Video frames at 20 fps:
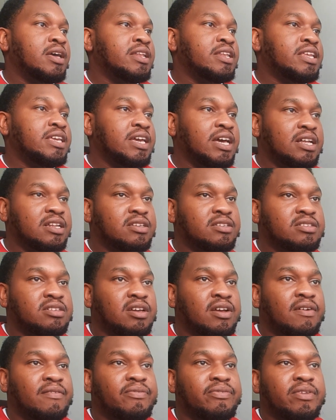the end,
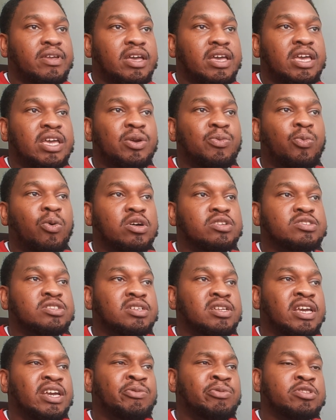he
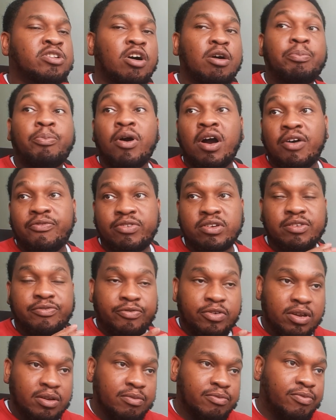wasn't a perfect
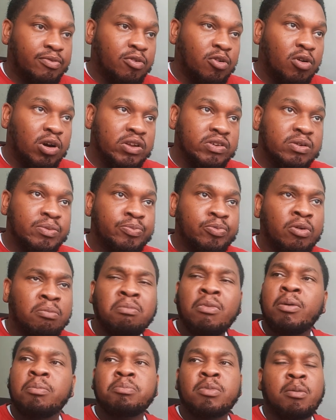fit for Liverpool.
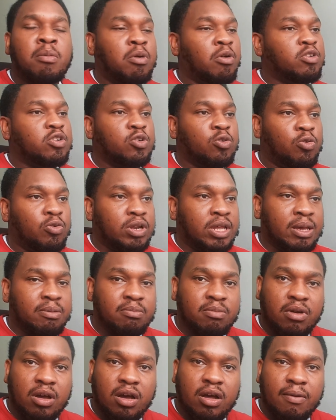I'm not going to call him
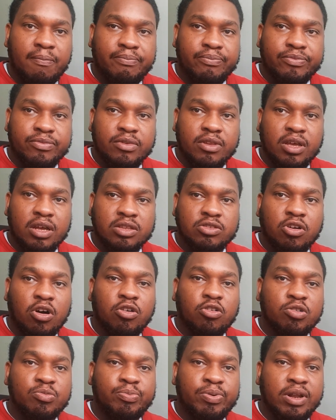not a
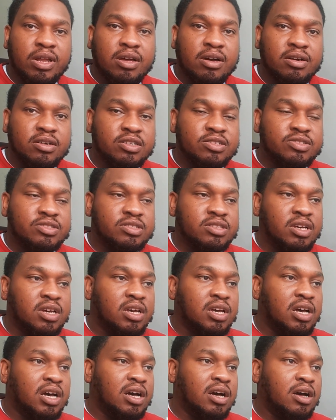good player, because
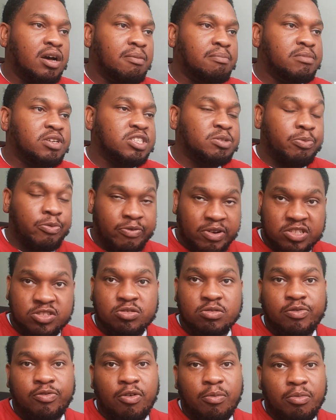he's a professional
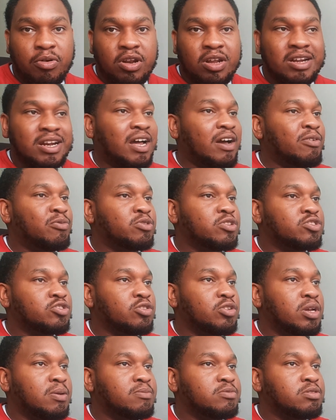footballer and I want to show
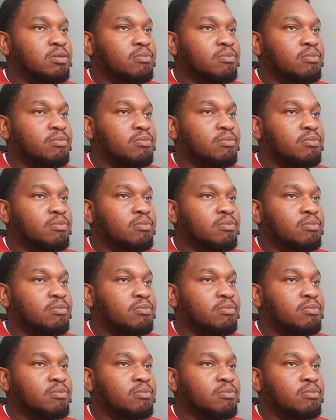him some